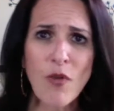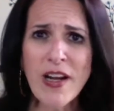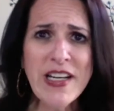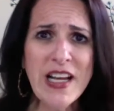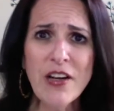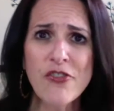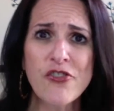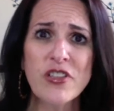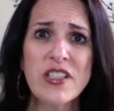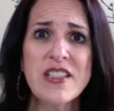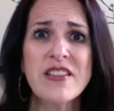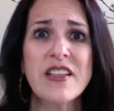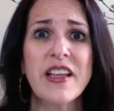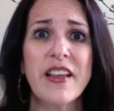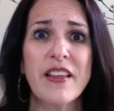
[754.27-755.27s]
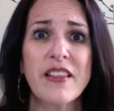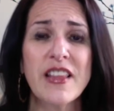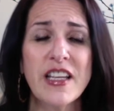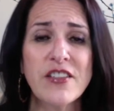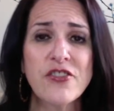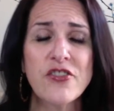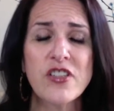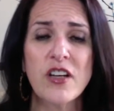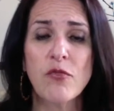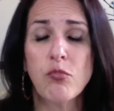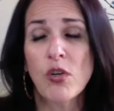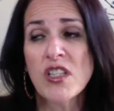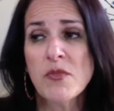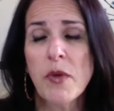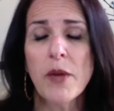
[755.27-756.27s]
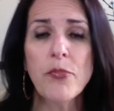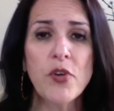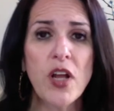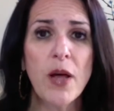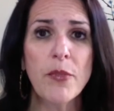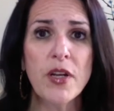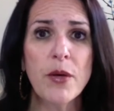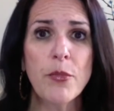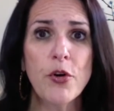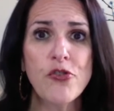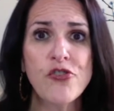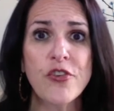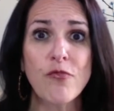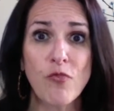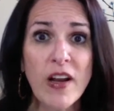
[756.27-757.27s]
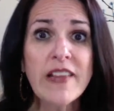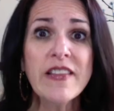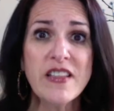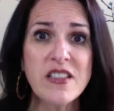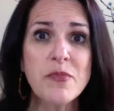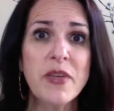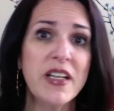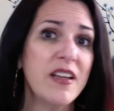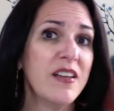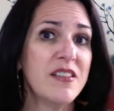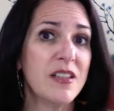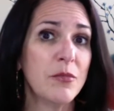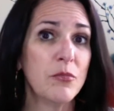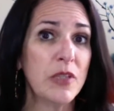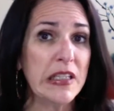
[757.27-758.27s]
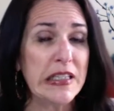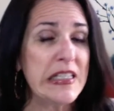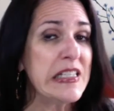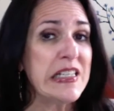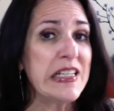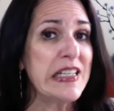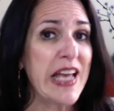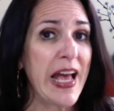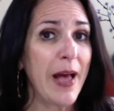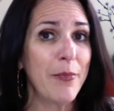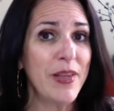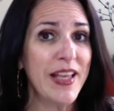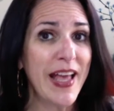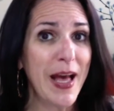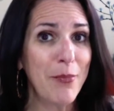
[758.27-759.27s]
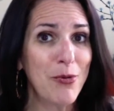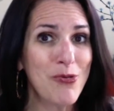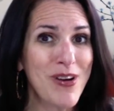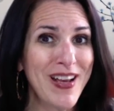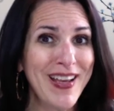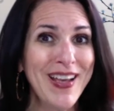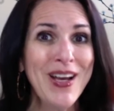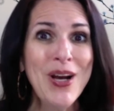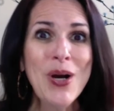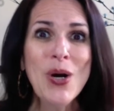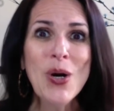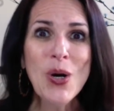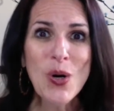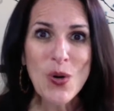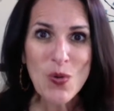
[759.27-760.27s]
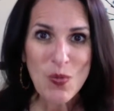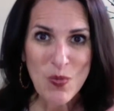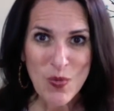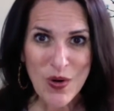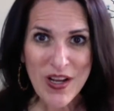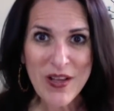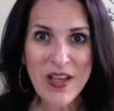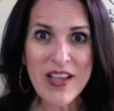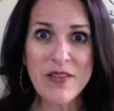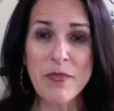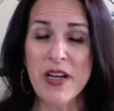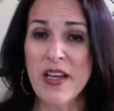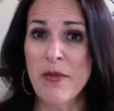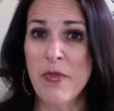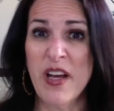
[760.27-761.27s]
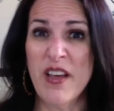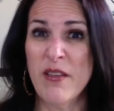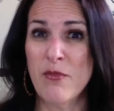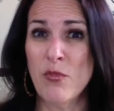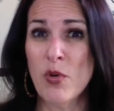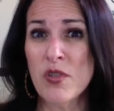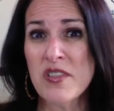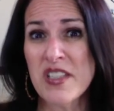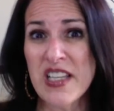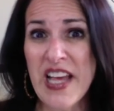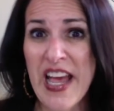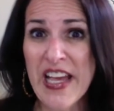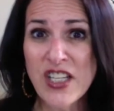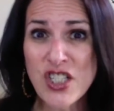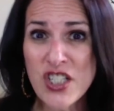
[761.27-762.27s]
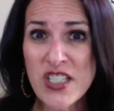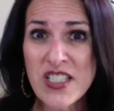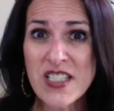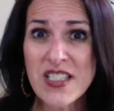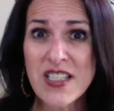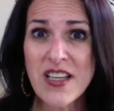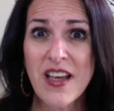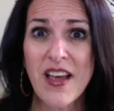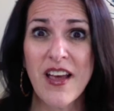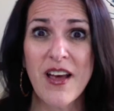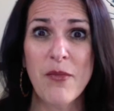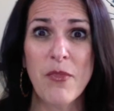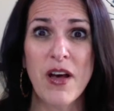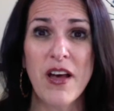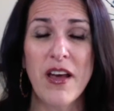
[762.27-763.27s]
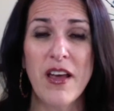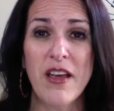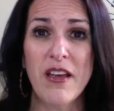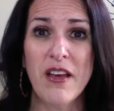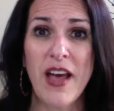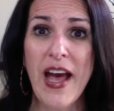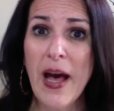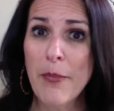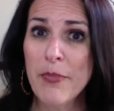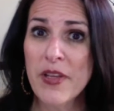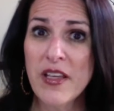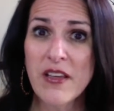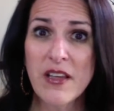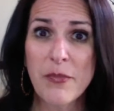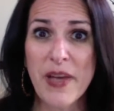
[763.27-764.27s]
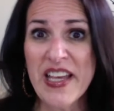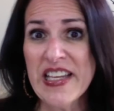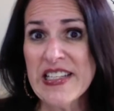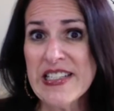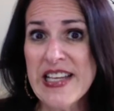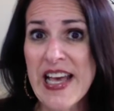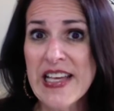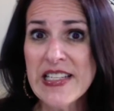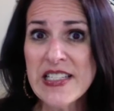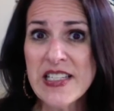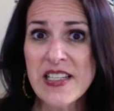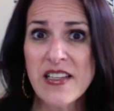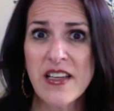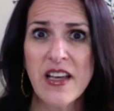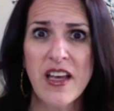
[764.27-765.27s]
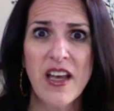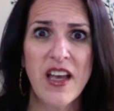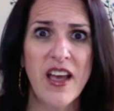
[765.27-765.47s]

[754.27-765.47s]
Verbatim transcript: right now as you're listening, think to yourself, what's my predominant emotion right this minute as I'm listening to Abby gab away? What am I, am I mostly anxious? Am I happy? Am I content?